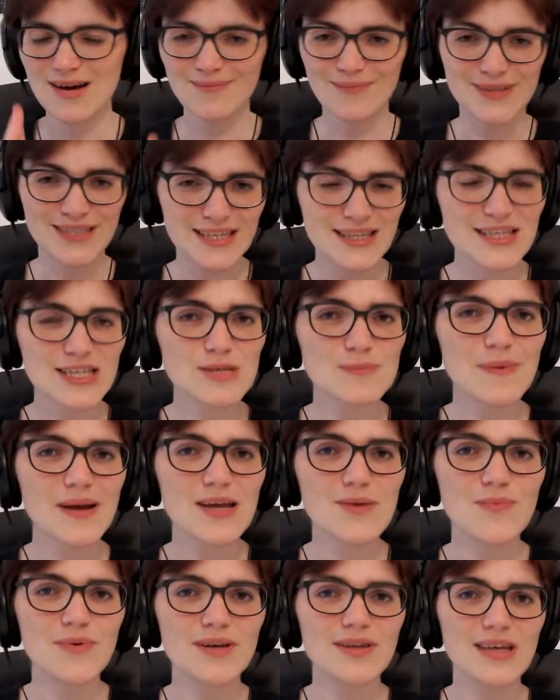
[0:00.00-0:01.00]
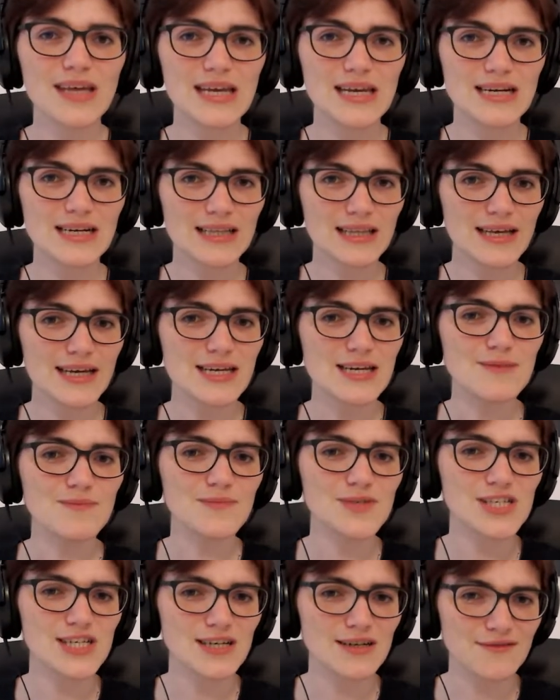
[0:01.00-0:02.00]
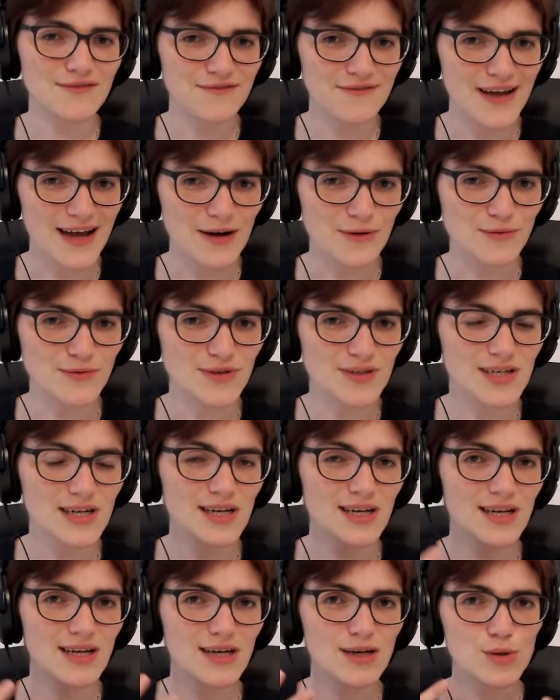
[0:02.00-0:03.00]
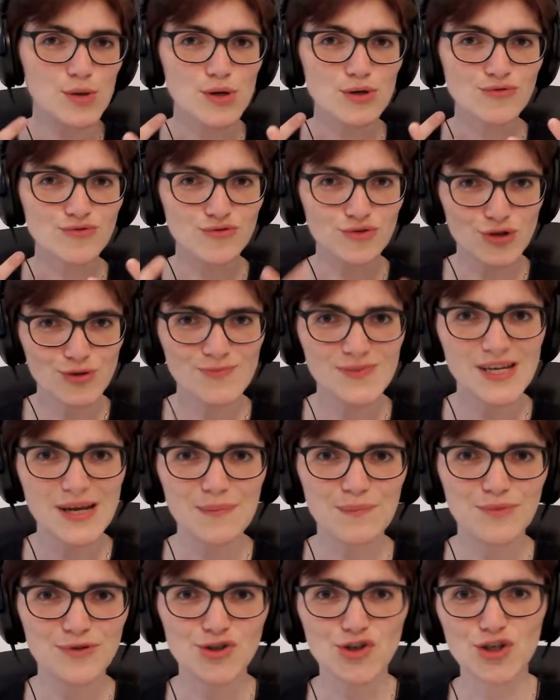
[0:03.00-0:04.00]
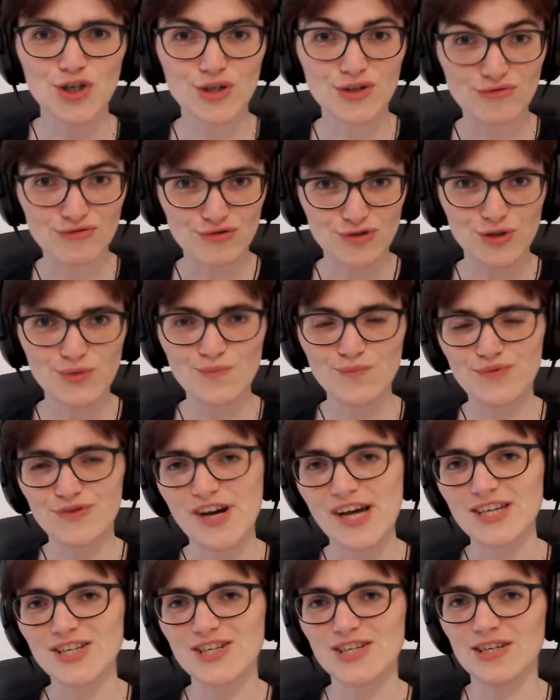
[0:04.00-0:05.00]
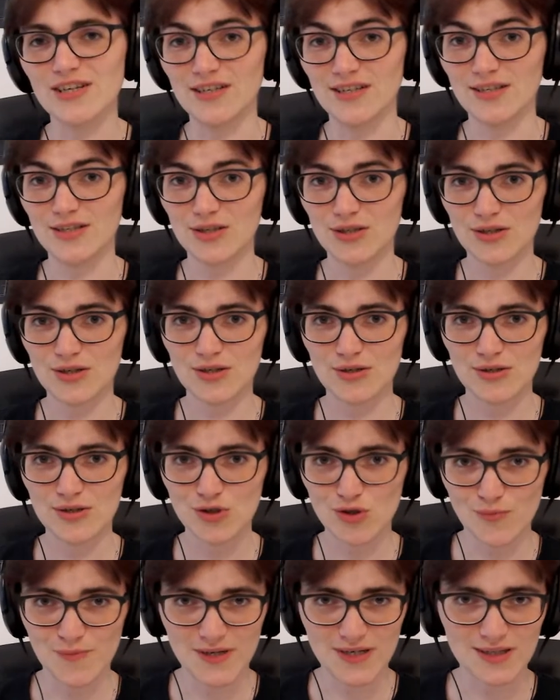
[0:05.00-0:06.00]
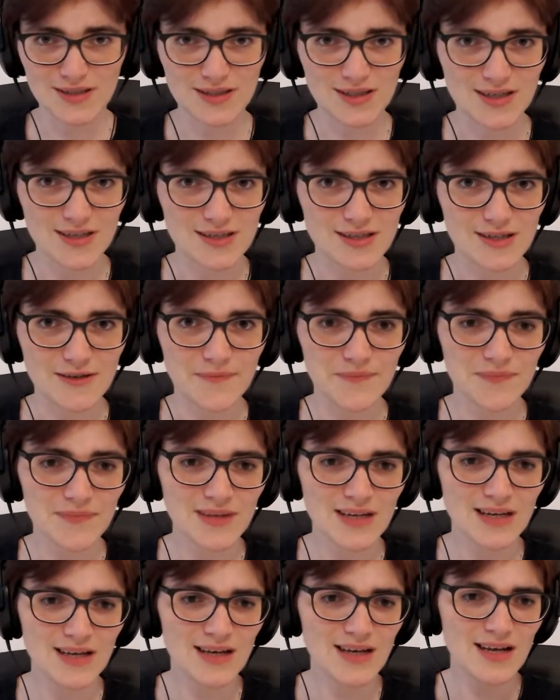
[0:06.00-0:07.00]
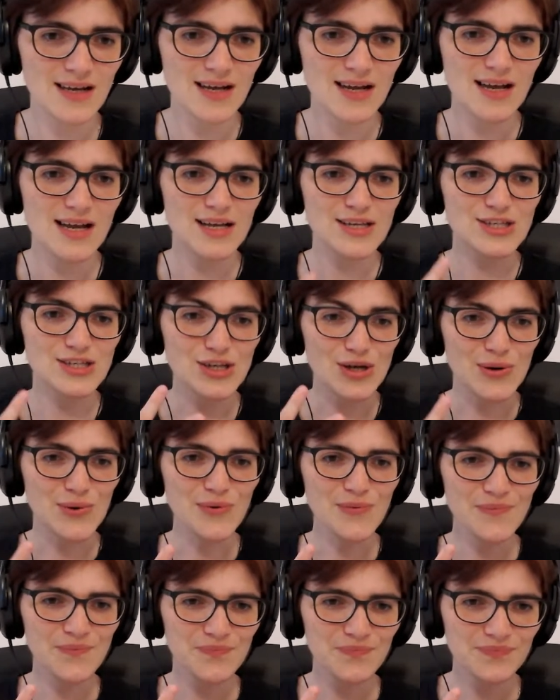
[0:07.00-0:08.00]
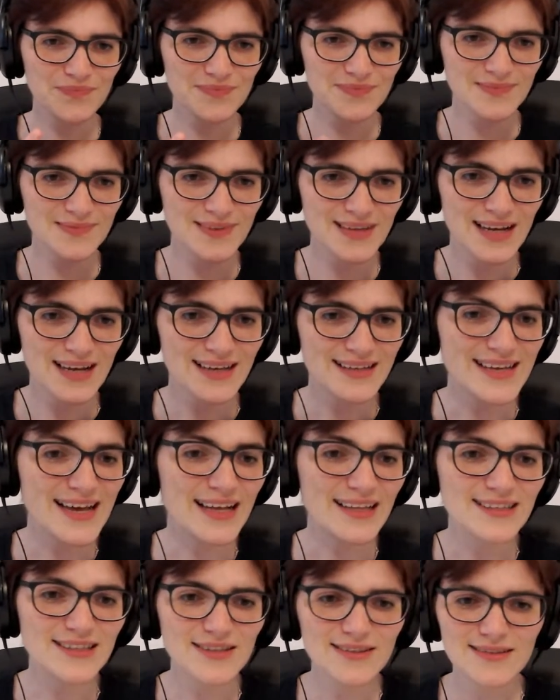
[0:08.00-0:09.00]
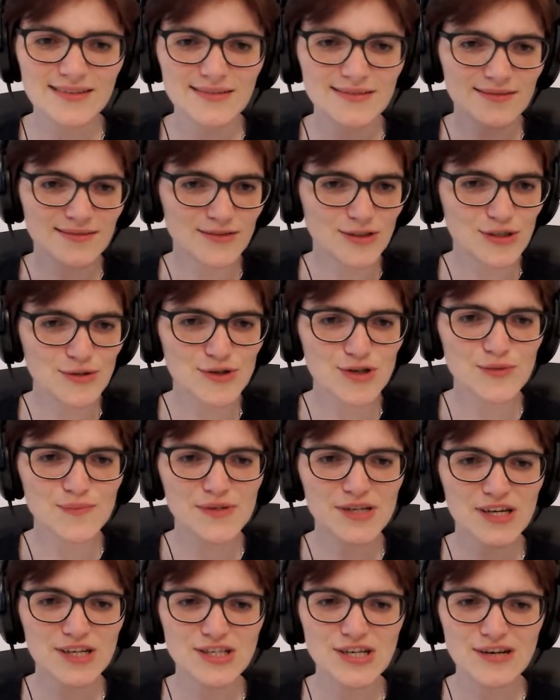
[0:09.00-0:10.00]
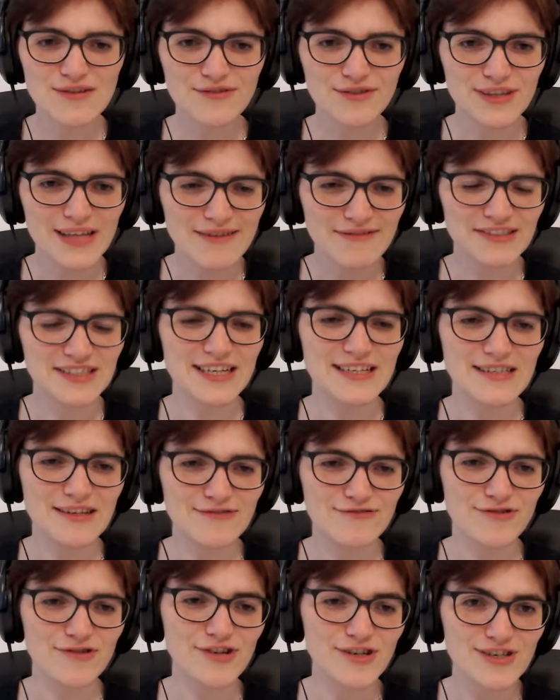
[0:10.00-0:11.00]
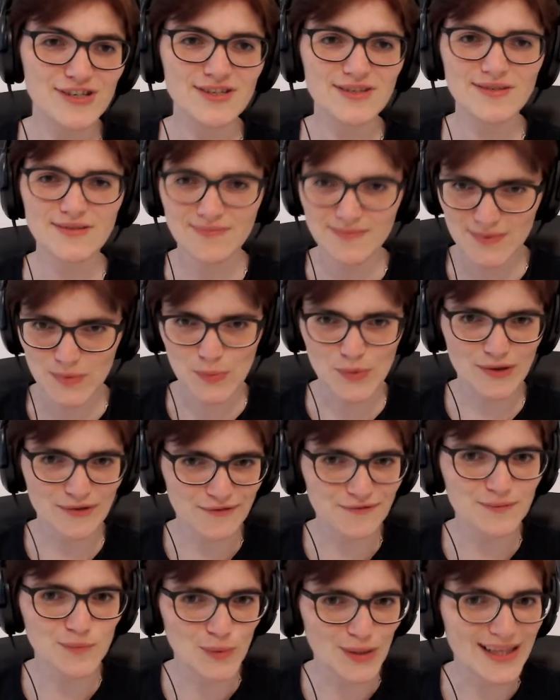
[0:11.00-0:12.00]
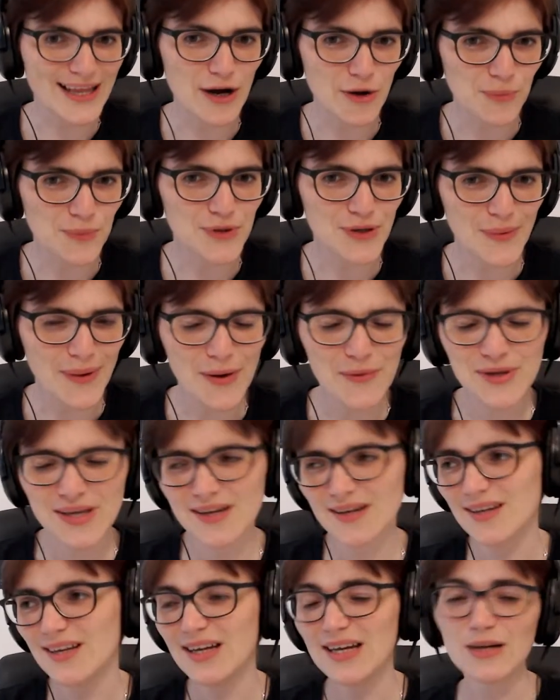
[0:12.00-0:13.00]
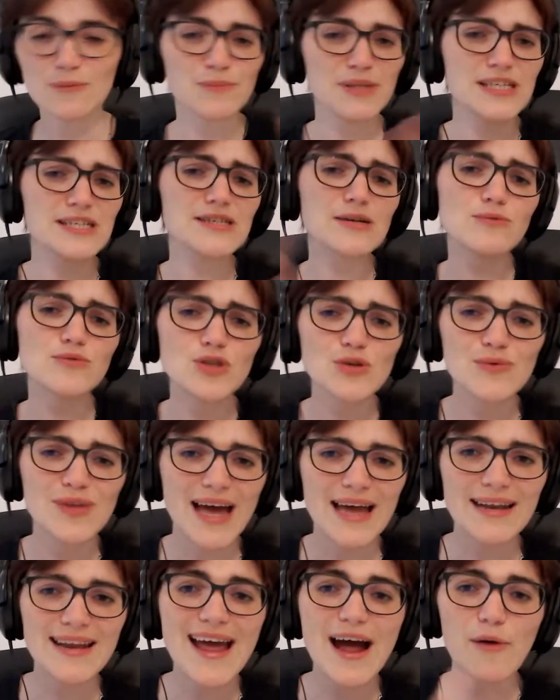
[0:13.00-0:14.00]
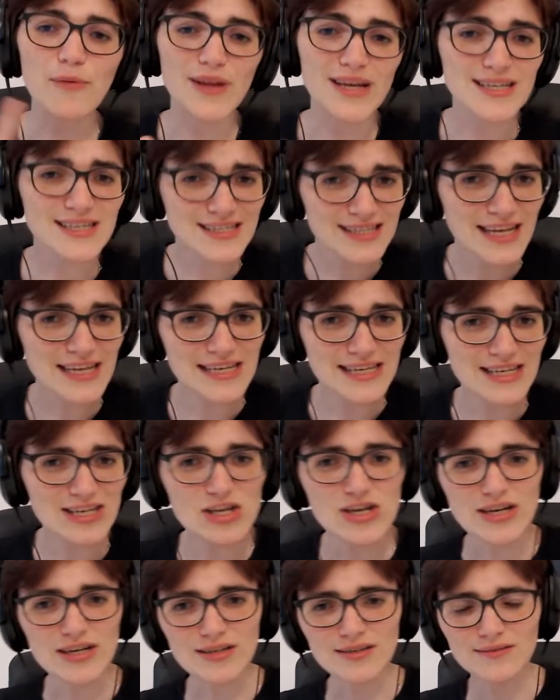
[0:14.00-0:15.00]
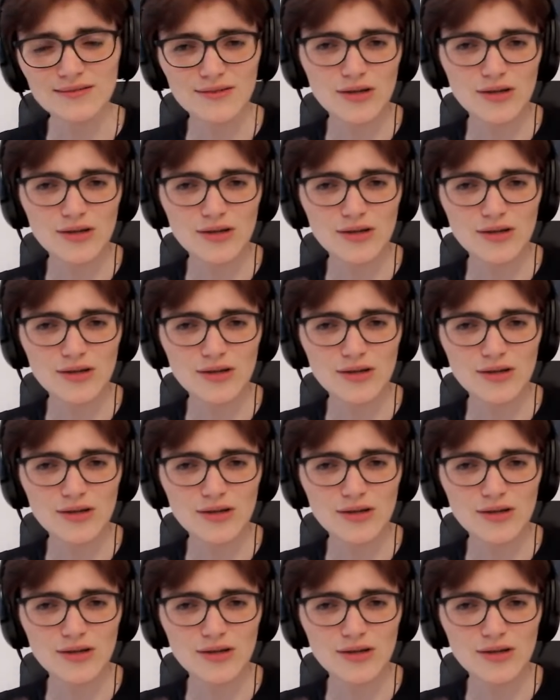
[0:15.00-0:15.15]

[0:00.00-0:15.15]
But in this paper, they claim to have found a room temperature, room pressure superconductor. So, yeah, YouTube searching for levitating frogs will help you out here. Please don't do that now. Like, stay here.